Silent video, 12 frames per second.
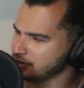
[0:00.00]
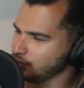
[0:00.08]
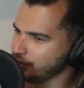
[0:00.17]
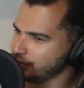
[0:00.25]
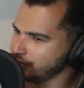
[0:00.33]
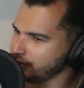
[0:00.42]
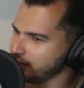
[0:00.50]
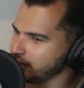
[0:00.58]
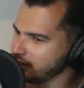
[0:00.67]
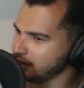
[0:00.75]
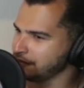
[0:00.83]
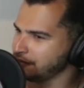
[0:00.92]

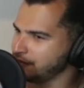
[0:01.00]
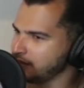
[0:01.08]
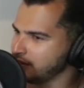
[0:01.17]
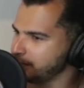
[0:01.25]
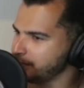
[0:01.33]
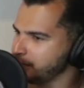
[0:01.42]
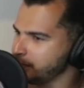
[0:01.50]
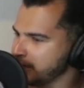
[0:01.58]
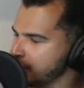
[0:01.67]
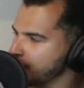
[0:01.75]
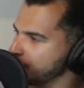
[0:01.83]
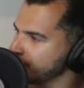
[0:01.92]
wondering if my
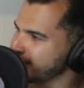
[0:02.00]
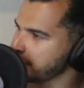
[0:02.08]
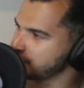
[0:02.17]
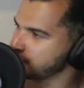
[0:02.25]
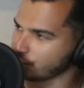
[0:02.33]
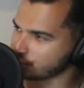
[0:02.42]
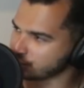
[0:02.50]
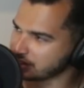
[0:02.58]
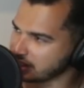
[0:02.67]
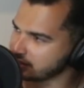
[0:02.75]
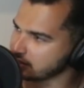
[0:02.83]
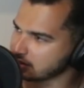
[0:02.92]
car only came with 2 O2
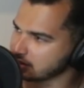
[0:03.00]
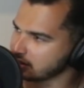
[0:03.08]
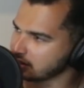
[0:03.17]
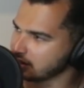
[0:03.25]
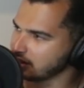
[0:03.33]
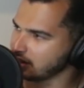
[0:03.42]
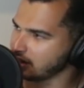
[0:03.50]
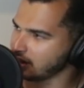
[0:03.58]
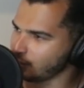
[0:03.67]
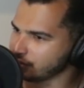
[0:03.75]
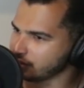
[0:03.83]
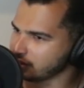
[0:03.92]
sensors.
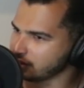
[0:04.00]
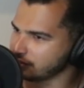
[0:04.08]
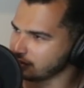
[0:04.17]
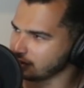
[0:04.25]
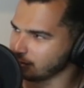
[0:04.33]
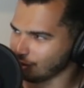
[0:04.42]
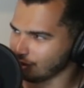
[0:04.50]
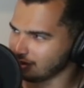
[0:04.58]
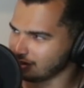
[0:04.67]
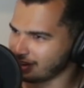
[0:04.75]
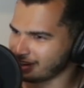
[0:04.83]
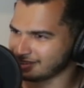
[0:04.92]
I'm wondering if there are
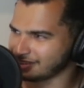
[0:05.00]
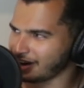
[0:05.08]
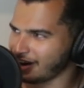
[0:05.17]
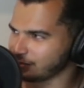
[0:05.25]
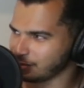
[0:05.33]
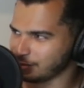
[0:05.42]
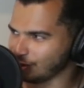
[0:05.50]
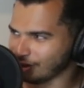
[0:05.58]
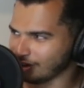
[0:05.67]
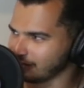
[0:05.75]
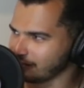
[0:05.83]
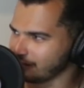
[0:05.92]
more. I think there have to be
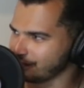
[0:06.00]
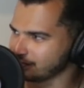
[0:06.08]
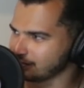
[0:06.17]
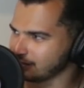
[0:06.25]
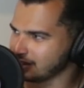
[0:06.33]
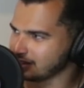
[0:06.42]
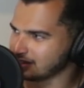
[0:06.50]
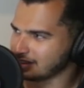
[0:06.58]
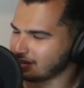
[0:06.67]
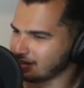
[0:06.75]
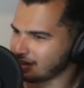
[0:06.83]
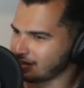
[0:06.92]
more because
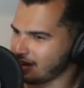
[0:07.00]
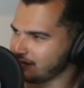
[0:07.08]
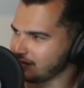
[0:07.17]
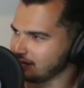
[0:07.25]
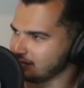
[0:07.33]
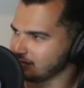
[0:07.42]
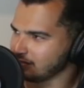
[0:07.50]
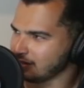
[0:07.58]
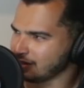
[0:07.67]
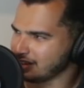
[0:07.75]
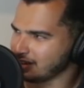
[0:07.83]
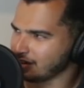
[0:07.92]
I don't
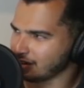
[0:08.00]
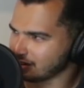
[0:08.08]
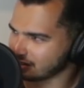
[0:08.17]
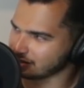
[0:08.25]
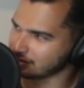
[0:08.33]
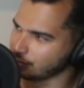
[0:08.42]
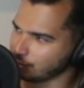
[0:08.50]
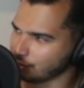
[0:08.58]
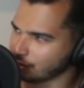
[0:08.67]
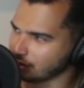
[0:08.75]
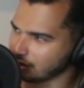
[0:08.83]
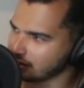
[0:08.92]
see any harnesses for
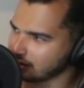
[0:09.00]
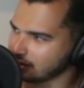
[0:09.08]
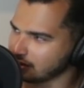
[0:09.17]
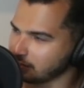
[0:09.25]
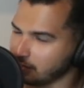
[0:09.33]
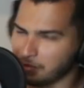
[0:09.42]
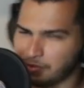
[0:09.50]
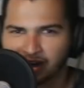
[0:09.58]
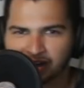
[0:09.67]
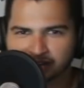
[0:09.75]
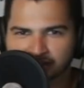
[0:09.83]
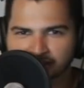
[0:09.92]
more. Maybe you
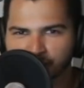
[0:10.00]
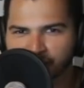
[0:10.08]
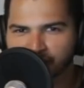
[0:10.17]
guys can tell me in the